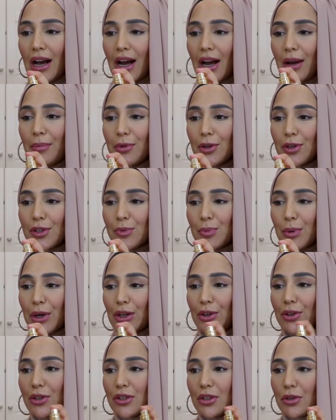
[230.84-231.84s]
I'm not
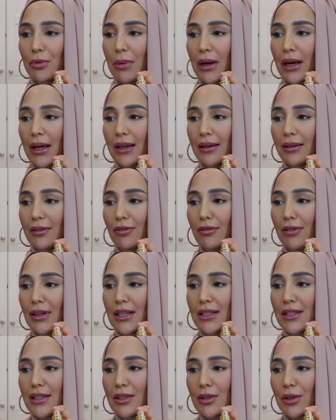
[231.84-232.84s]
spraying onto my
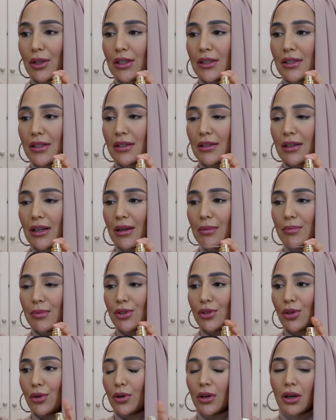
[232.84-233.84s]
wrists because I'm
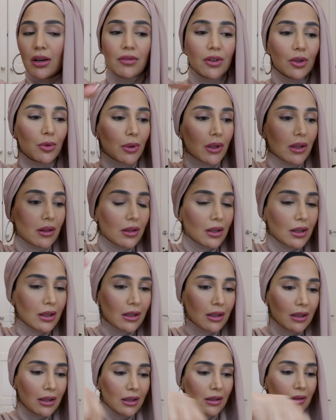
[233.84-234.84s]
so covered with
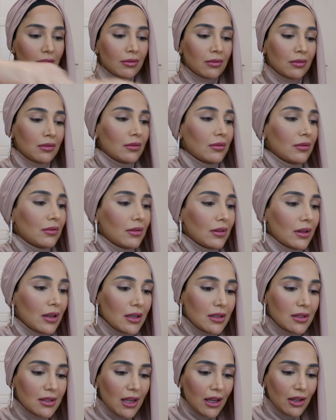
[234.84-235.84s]

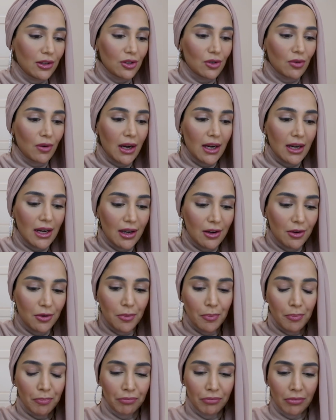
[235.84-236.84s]
scents right
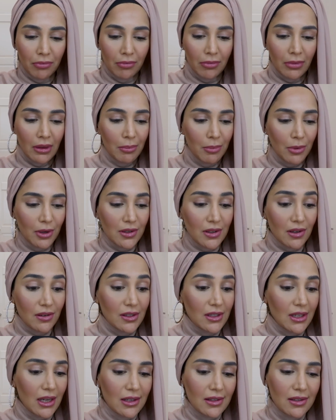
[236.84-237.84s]
now because I
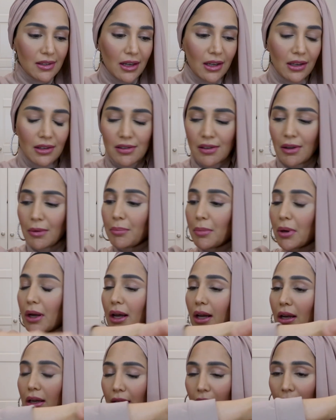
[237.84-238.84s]
was testing some
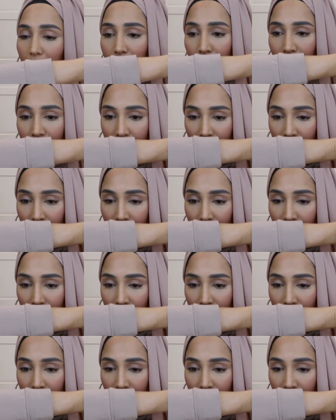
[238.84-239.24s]
earlier.